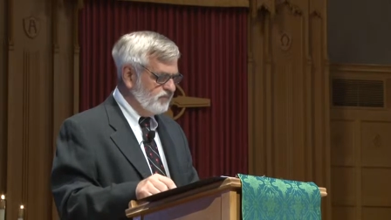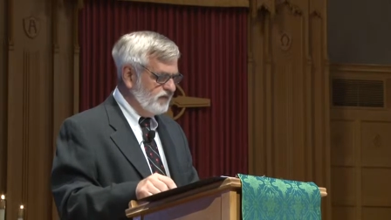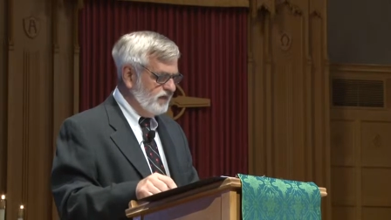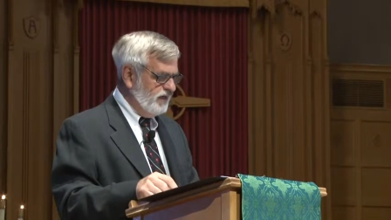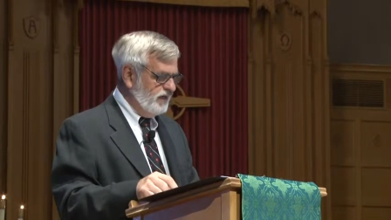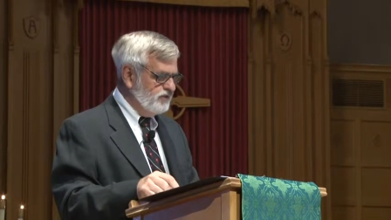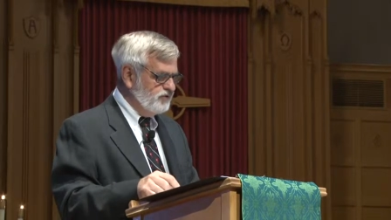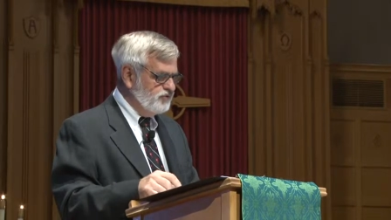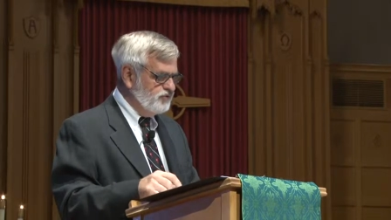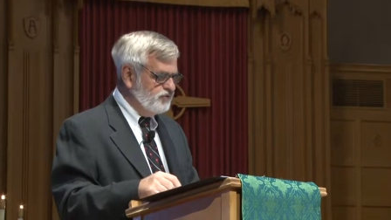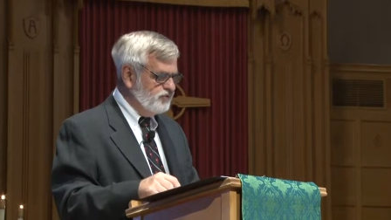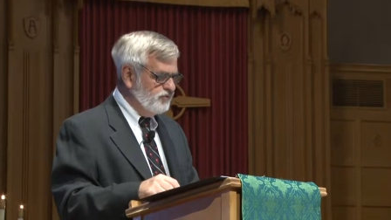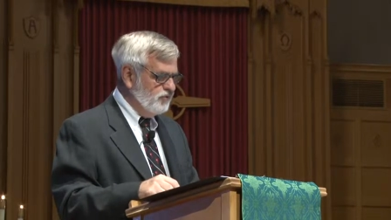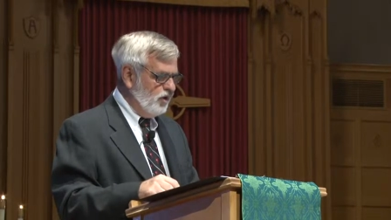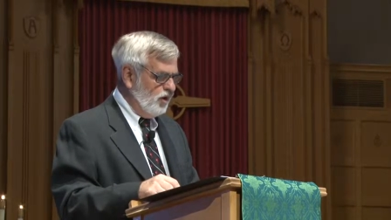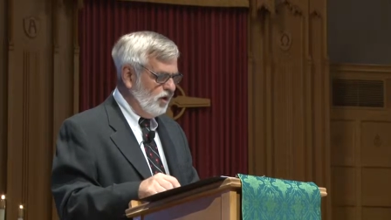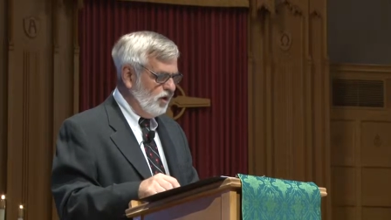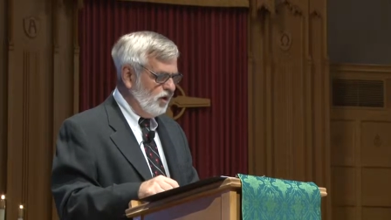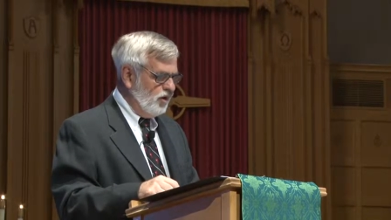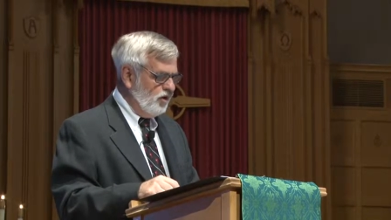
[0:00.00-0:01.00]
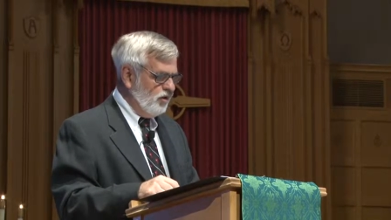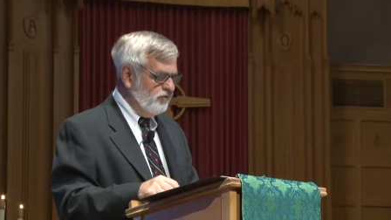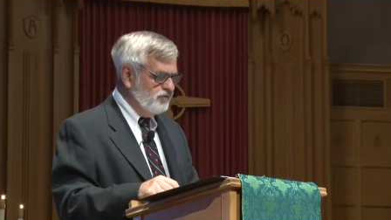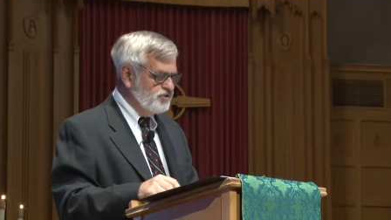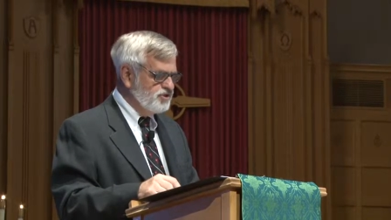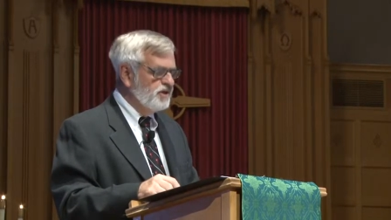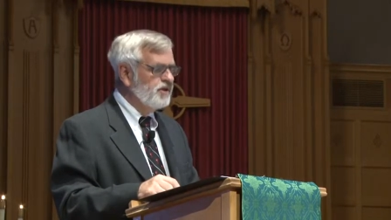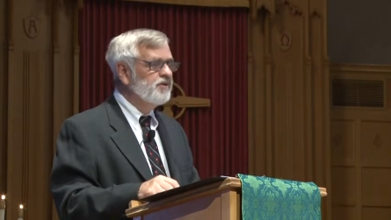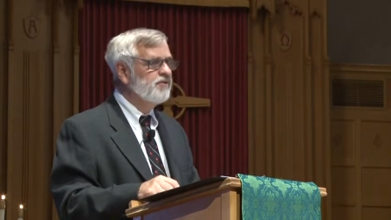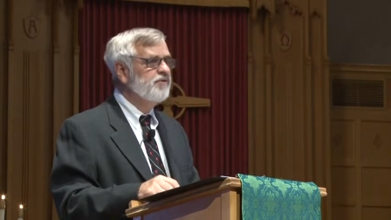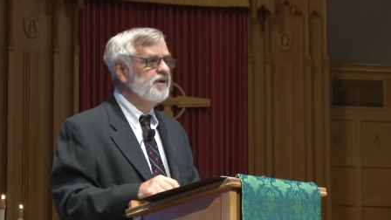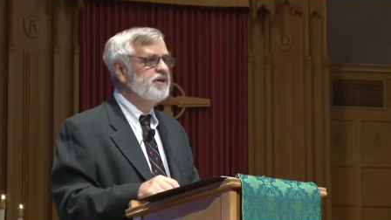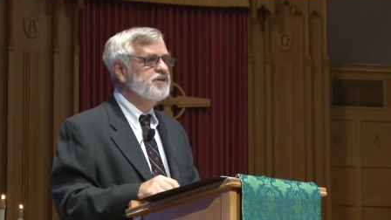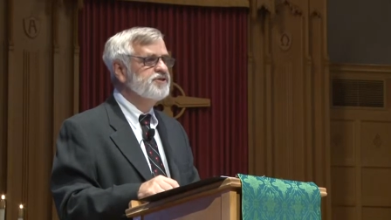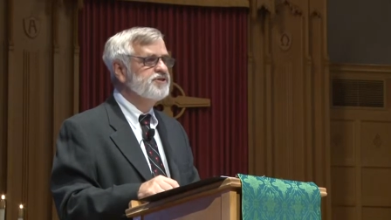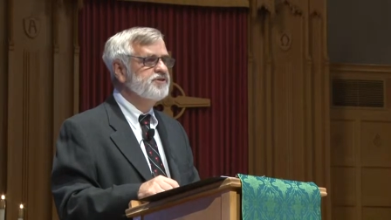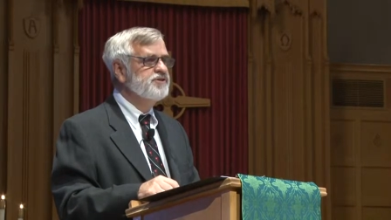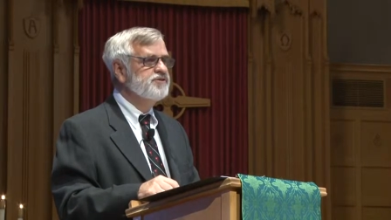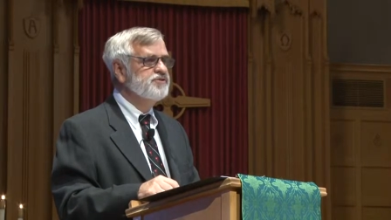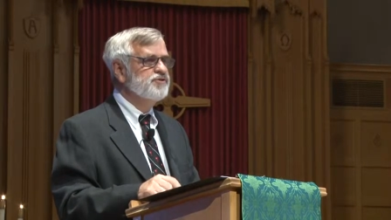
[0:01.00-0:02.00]
and to all
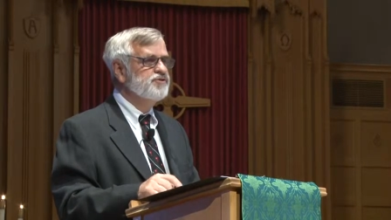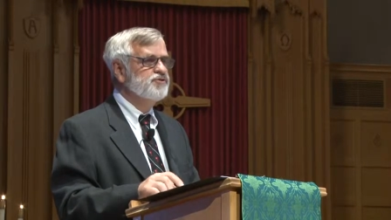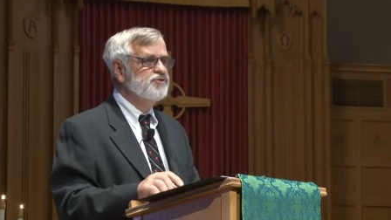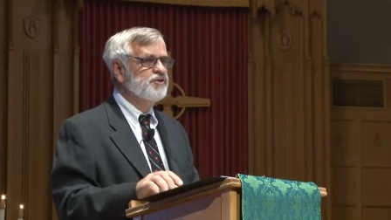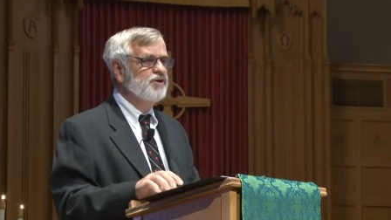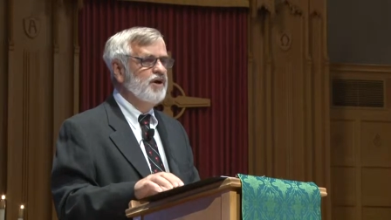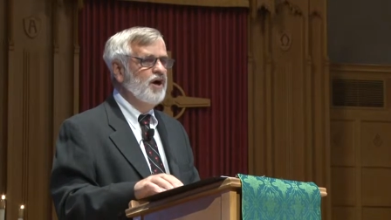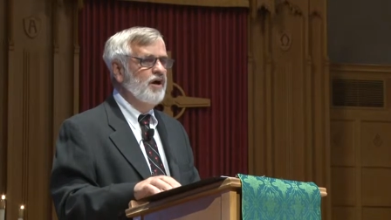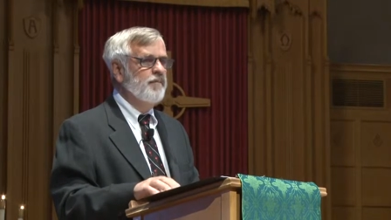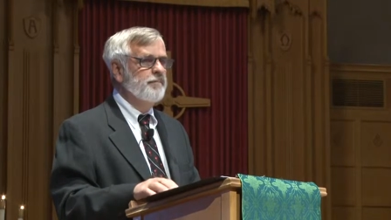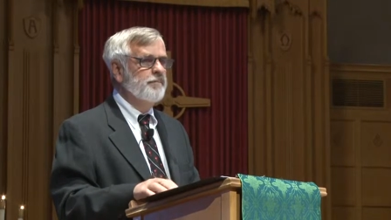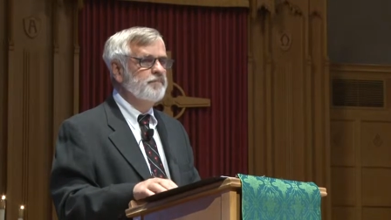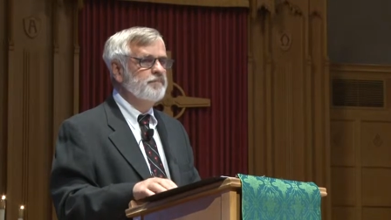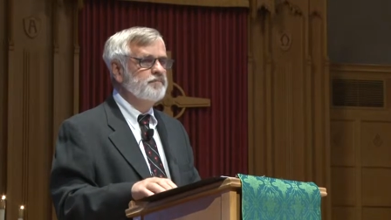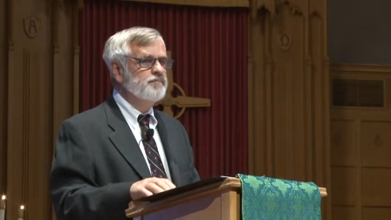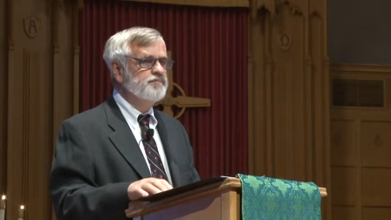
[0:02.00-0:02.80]
generations to come.